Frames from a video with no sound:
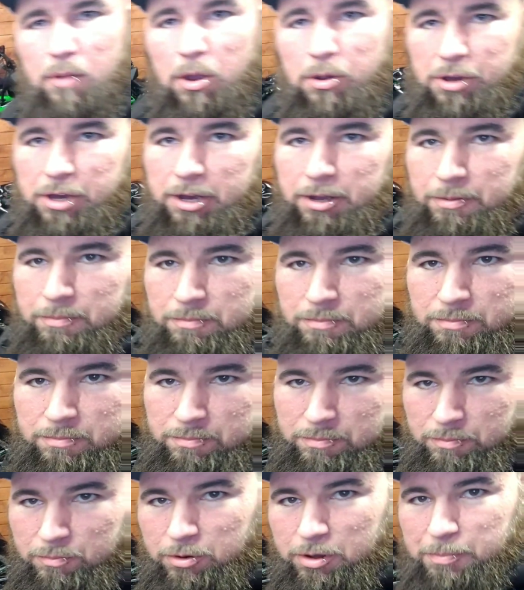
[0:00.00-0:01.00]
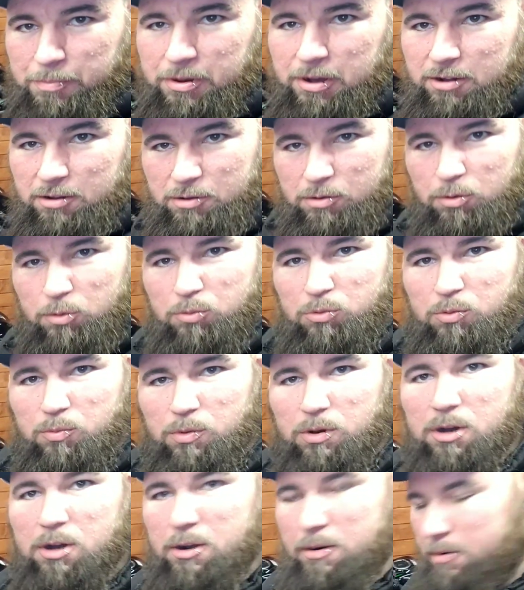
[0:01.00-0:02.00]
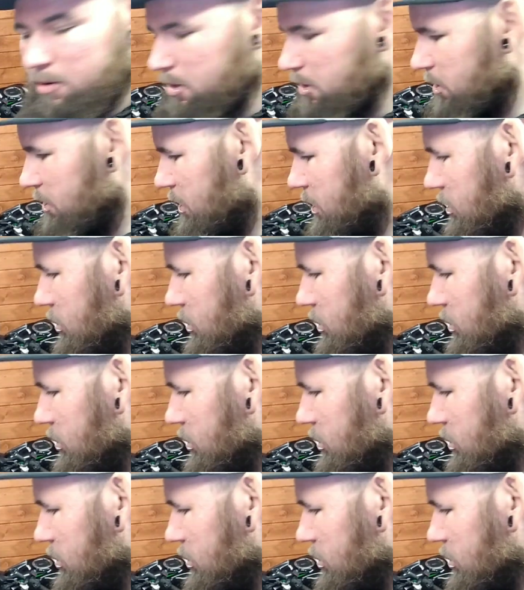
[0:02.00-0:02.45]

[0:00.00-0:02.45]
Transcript: Okay, we're back. All the wiring